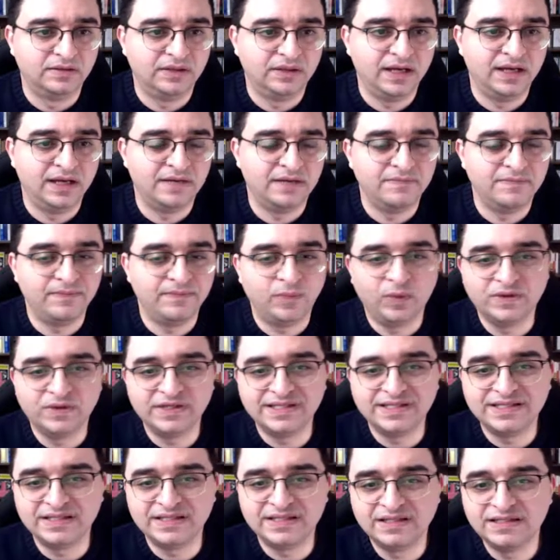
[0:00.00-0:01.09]
Uh, well,
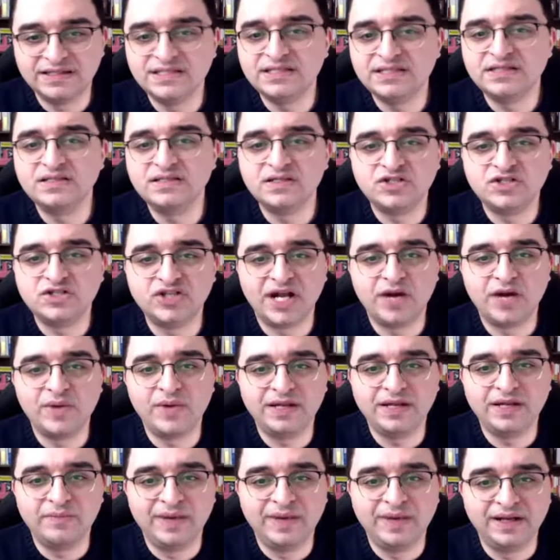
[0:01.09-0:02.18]
the, the distances
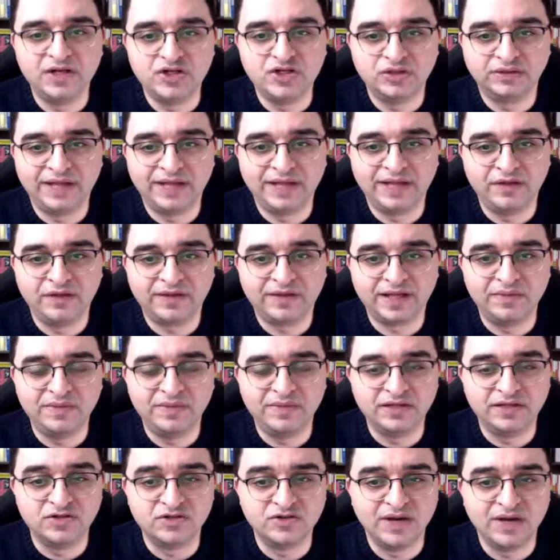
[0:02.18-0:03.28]
generated by digital health can
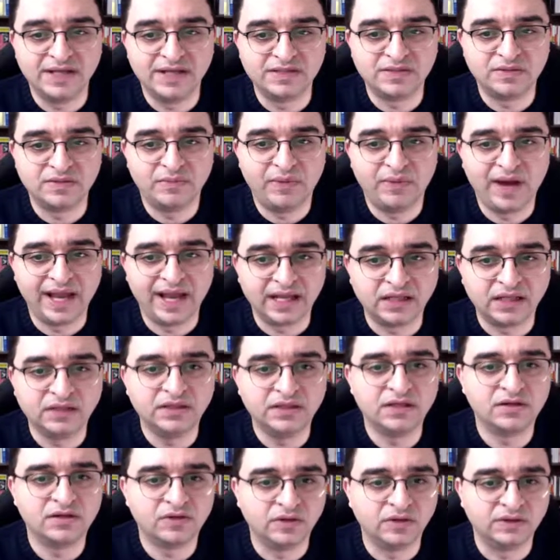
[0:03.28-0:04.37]
be addressed by
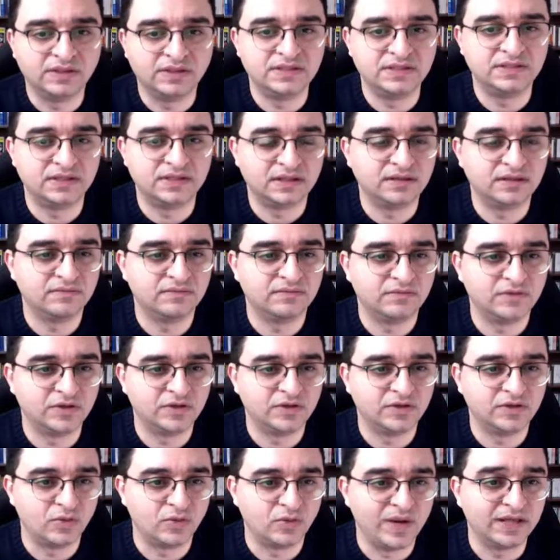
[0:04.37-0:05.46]
clear, holistic
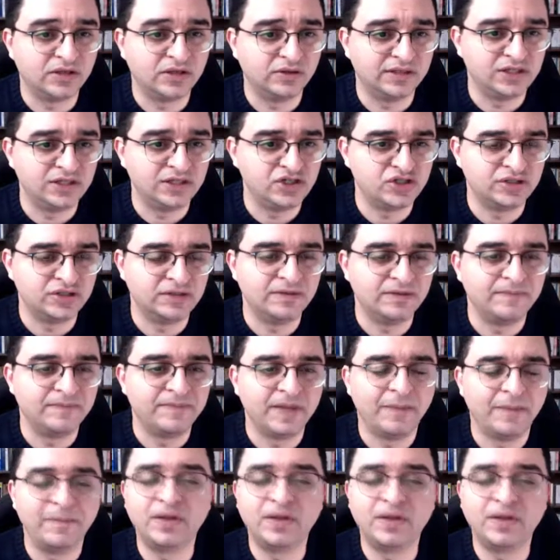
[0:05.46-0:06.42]
you know, regulation,